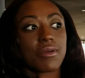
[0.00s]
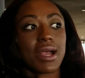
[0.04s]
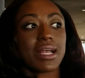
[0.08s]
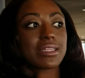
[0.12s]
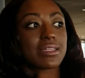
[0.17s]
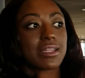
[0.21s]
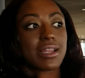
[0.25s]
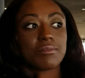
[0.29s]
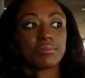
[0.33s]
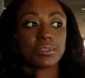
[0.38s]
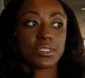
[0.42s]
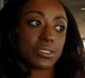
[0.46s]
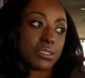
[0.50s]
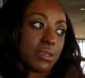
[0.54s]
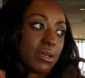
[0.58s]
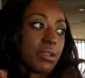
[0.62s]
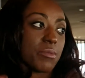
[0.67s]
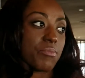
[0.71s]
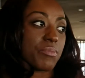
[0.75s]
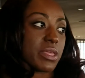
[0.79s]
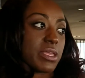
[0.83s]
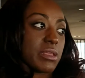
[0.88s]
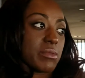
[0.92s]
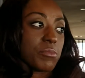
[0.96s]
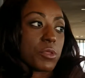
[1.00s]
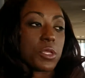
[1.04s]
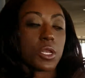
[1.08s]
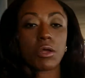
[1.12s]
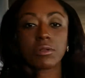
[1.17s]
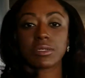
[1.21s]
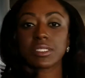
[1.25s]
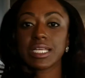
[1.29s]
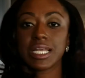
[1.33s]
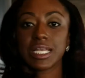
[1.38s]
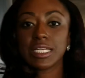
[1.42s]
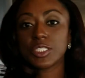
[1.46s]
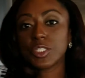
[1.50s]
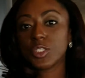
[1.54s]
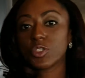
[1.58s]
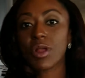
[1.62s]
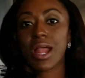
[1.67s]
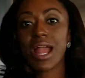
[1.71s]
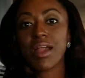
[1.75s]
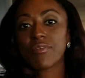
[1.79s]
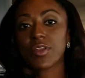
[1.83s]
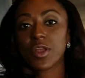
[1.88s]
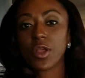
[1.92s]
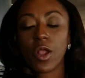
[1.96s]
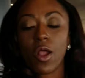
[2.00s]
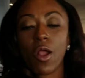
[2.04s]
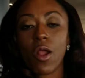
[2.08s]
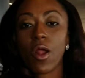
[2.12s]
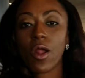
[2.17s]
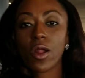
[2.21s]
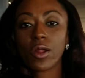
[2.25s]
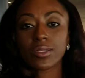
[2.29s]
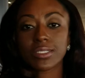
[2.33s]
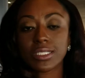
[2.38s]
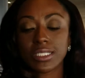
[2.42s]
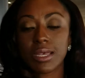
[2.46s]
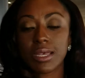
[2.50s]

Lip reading: I thought I was just going to be, test driving a car or something.